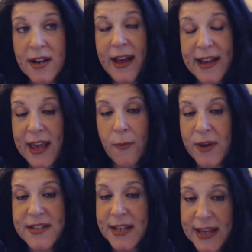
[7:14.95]
and I can't
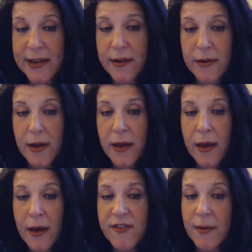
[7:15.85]
wait to hear
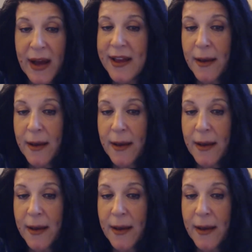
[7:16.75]
from my